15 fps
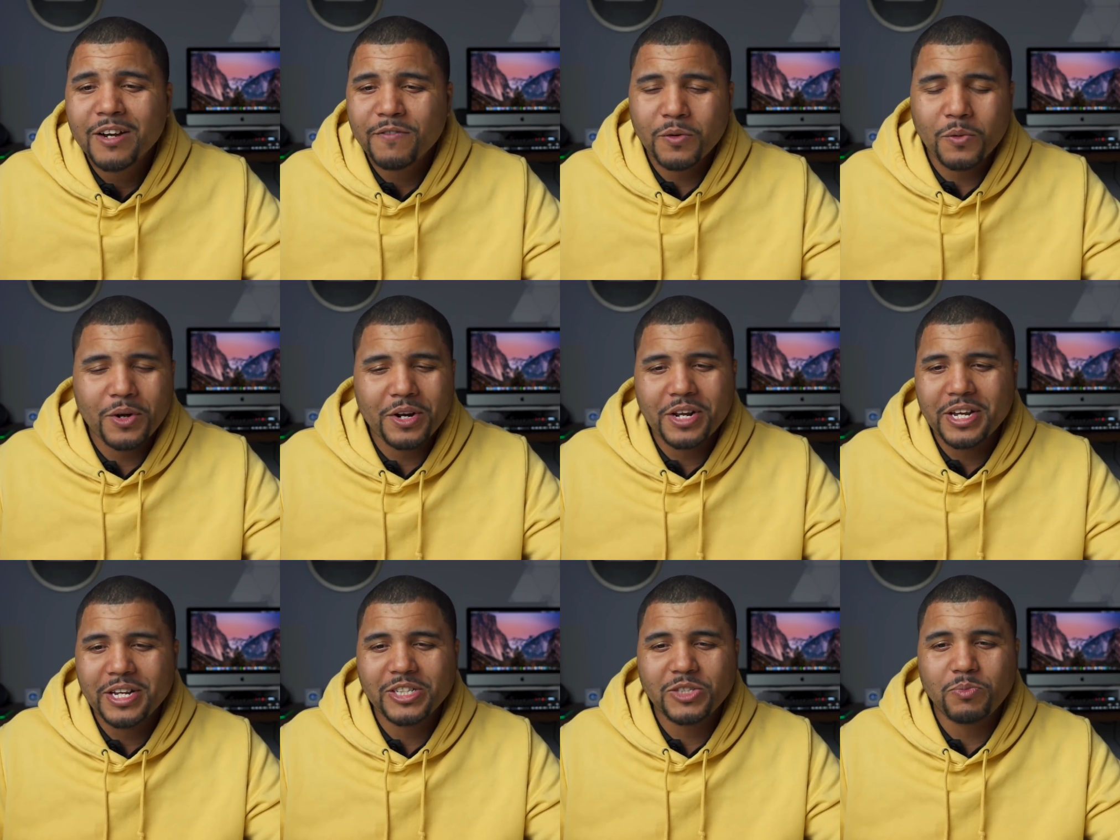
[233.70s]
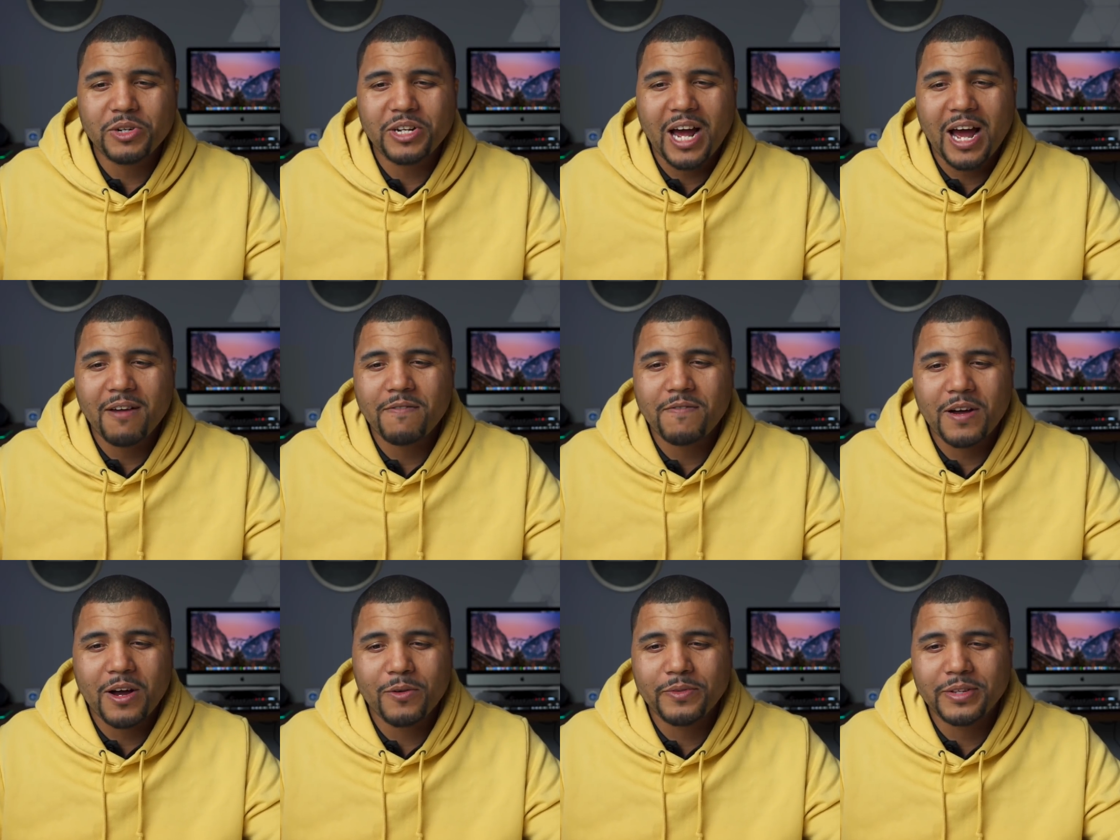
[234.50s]
for what it is, but I
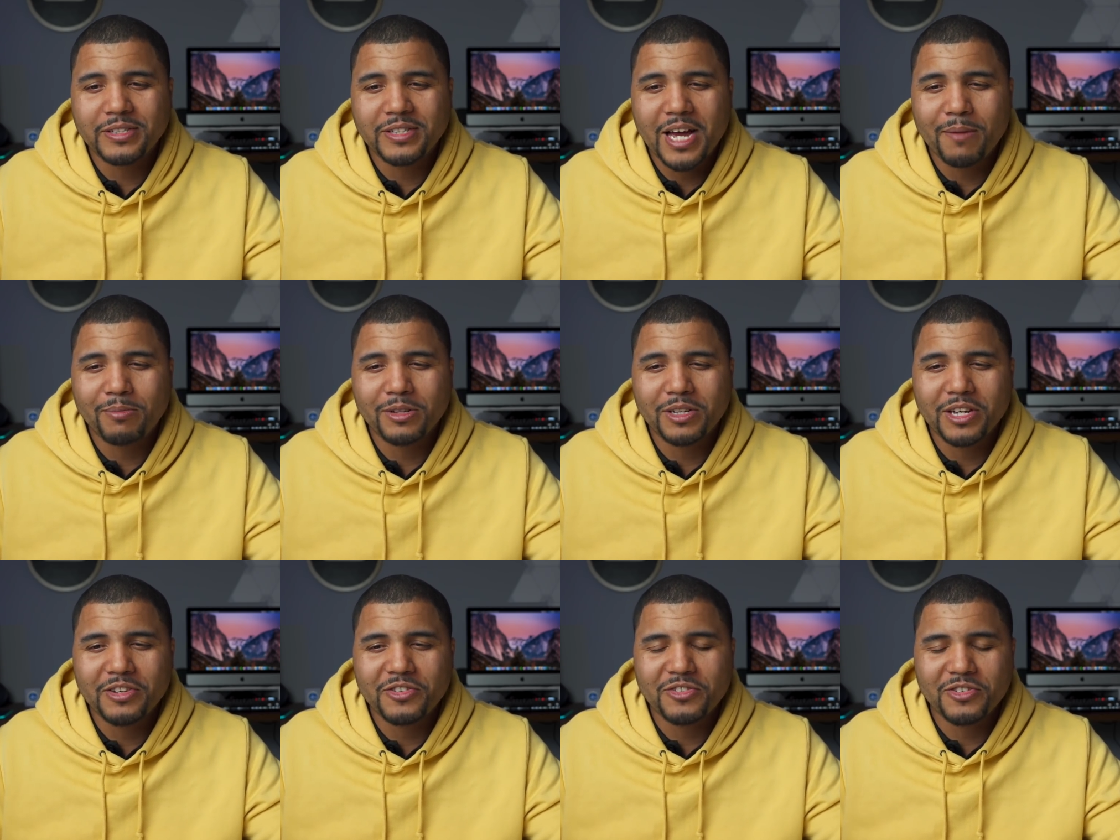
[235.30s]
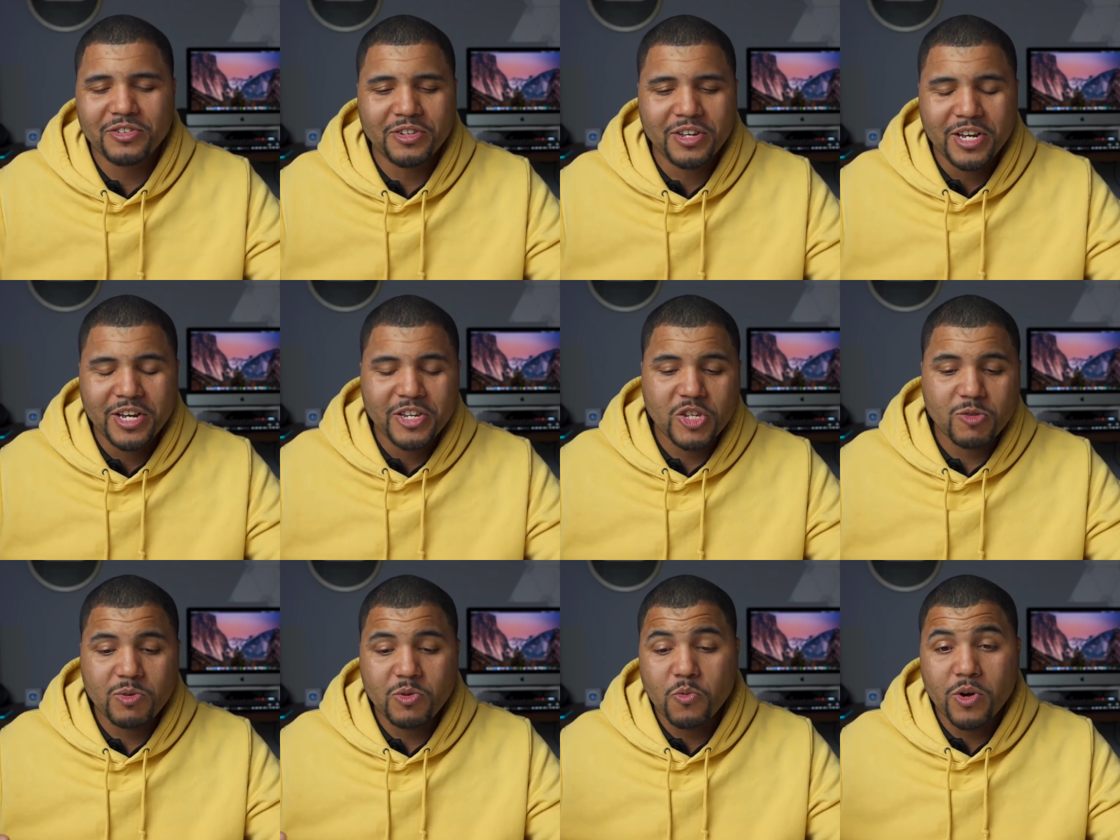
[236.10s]
found this application
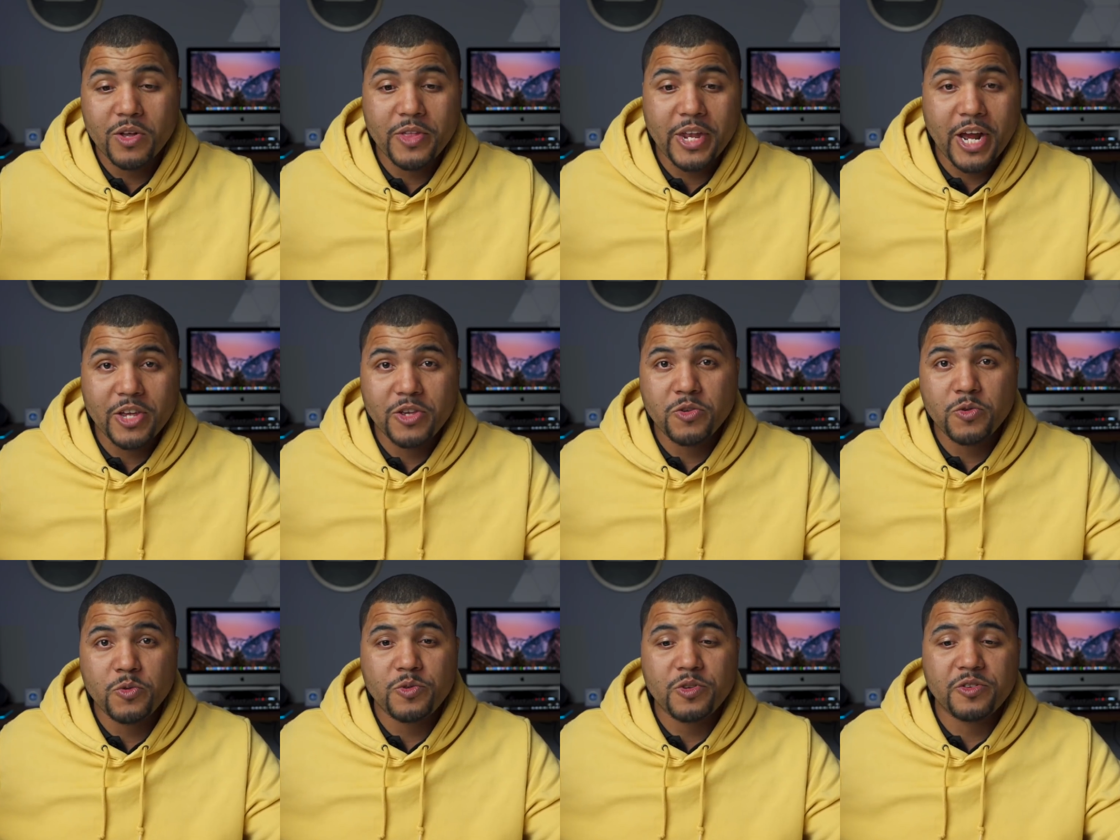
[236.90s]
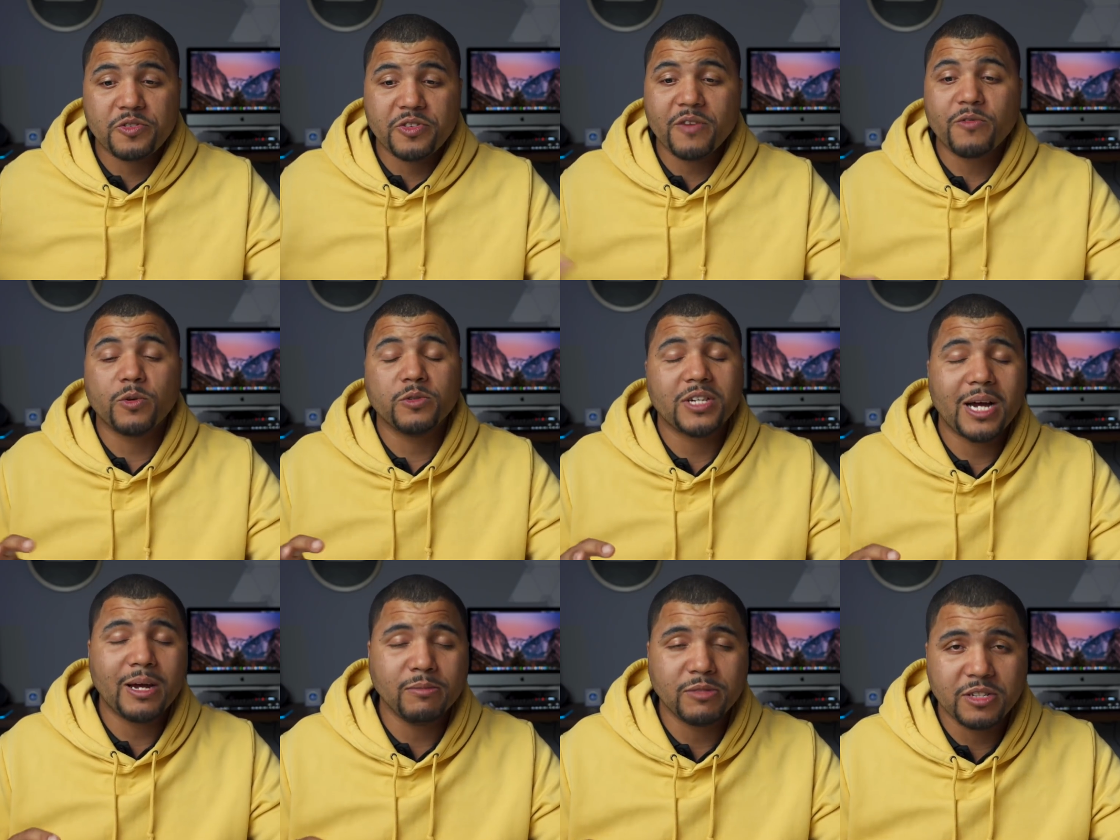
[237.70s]
to be one that I use several
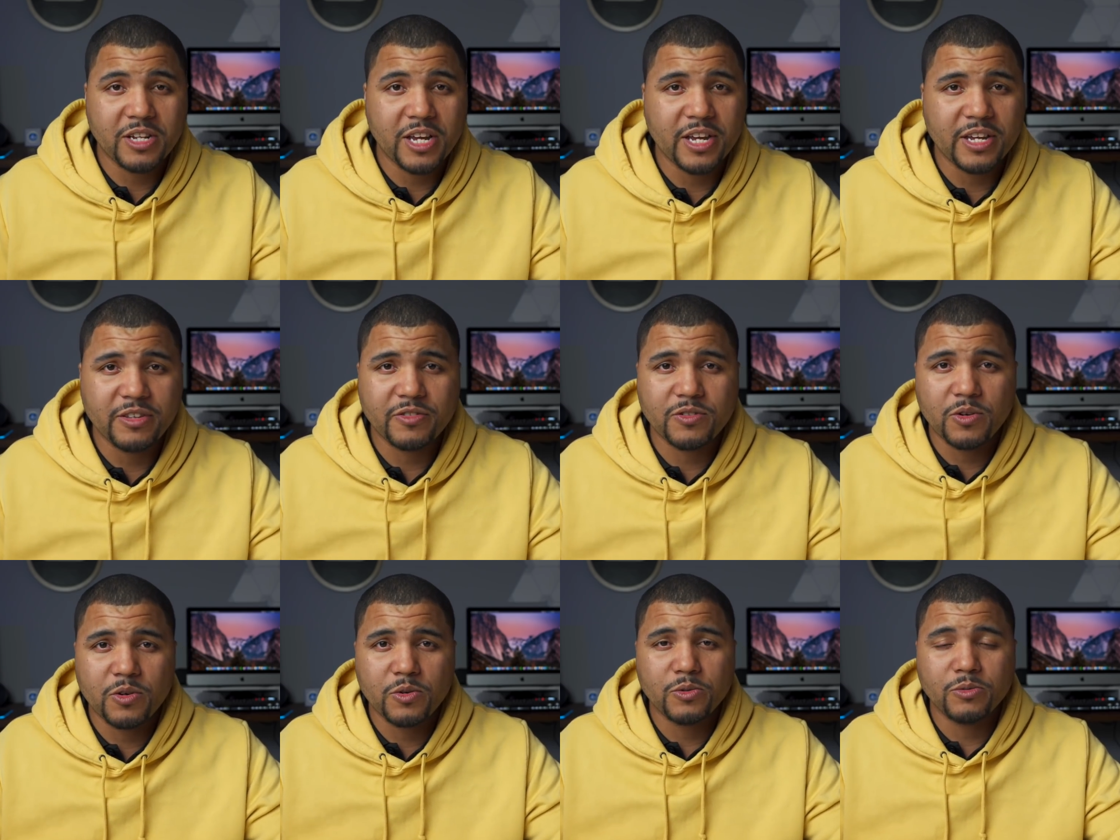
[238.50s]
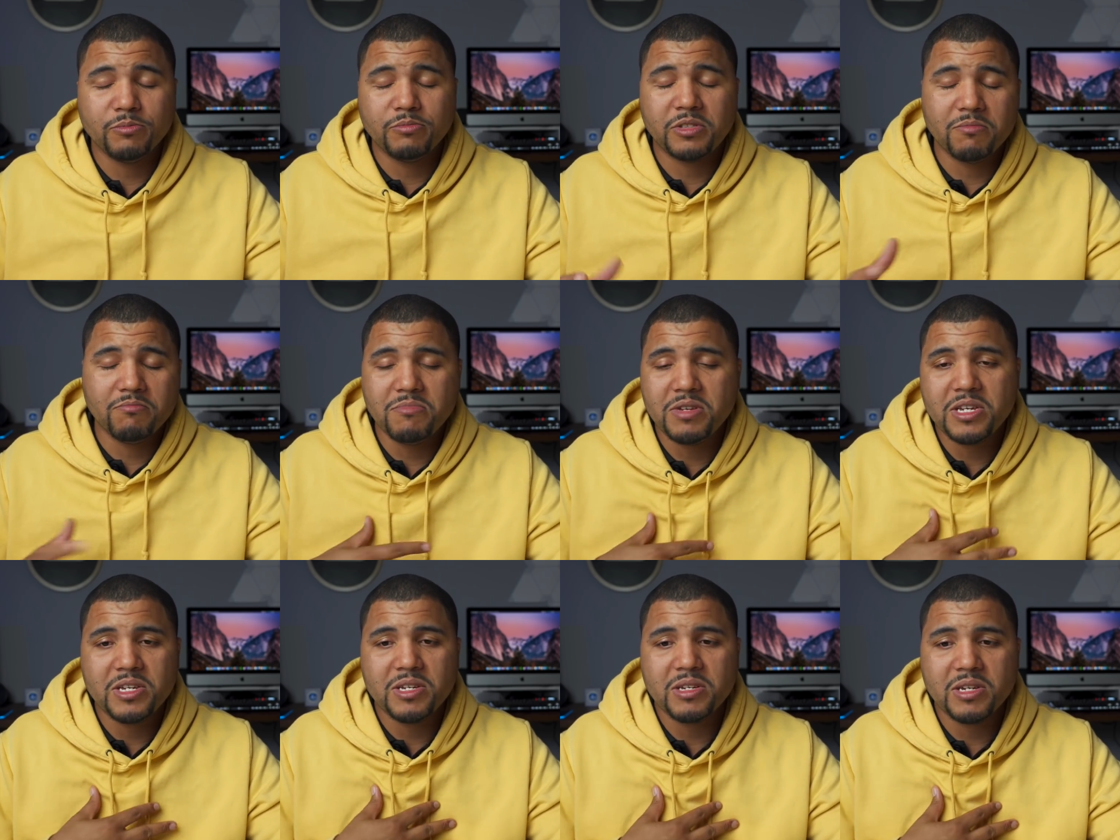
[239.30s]
times a day. So to
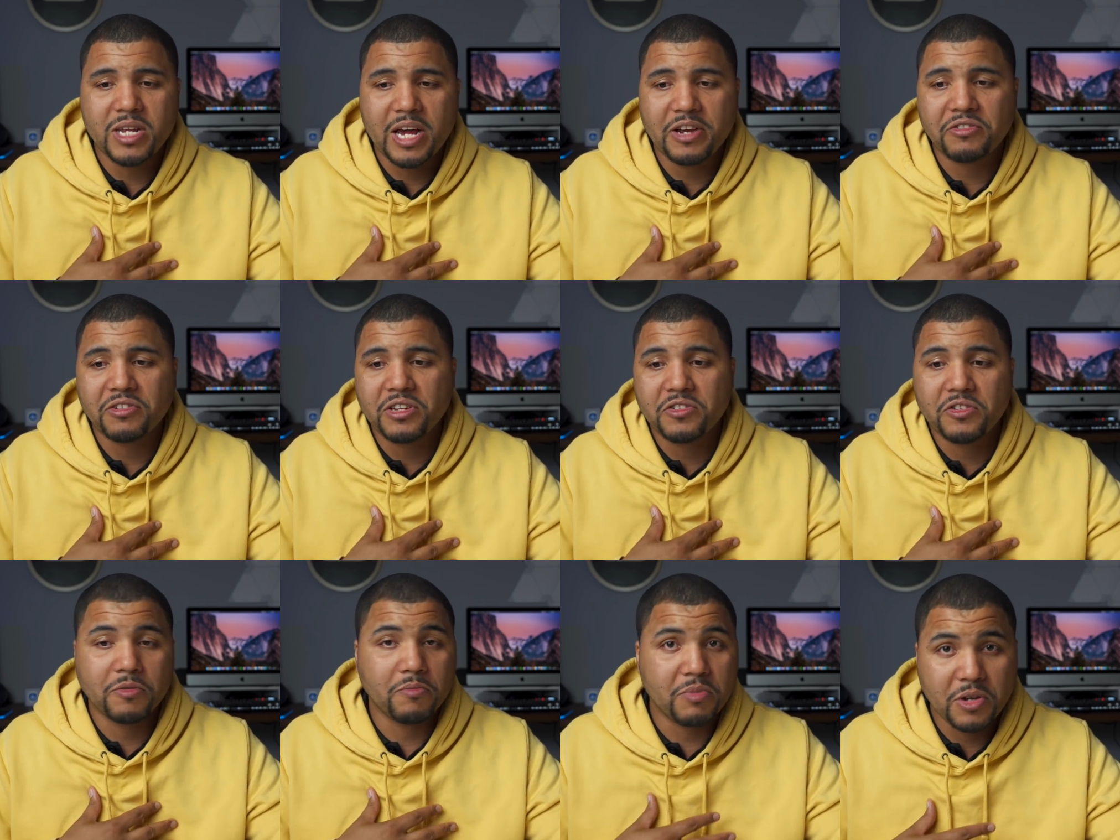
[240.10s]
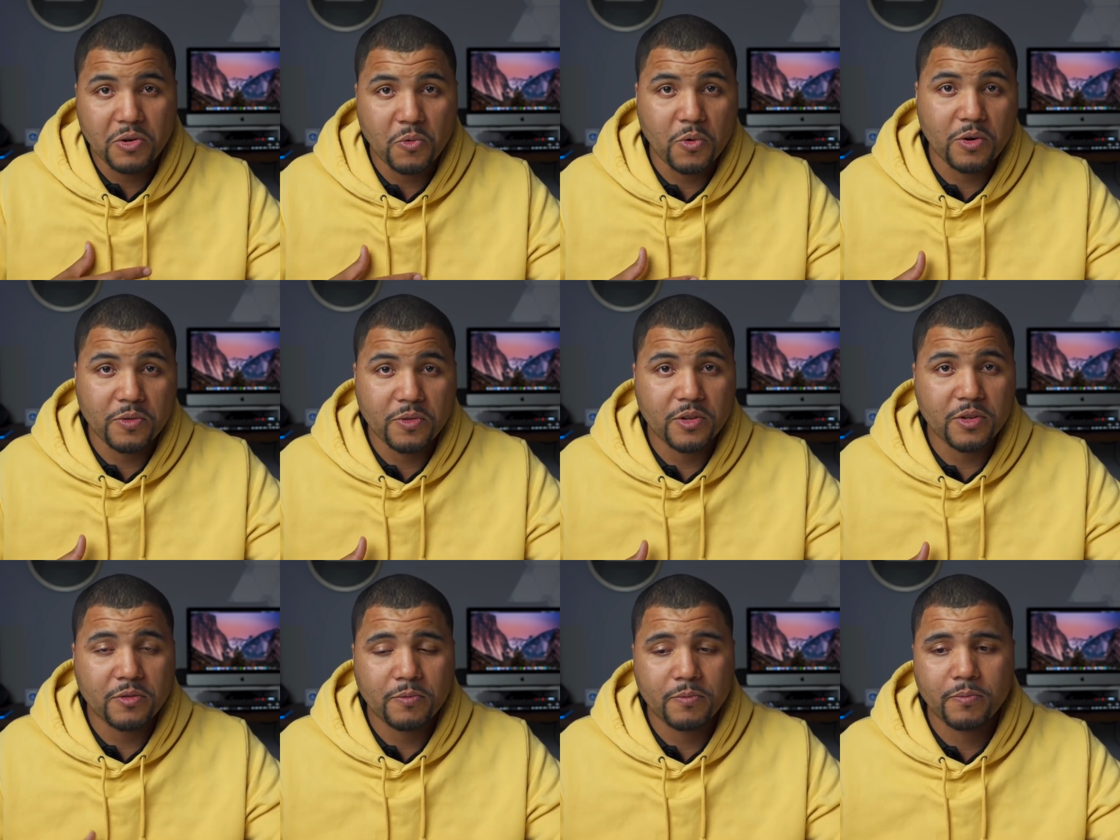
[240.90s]
me, it actually ends up being worth it.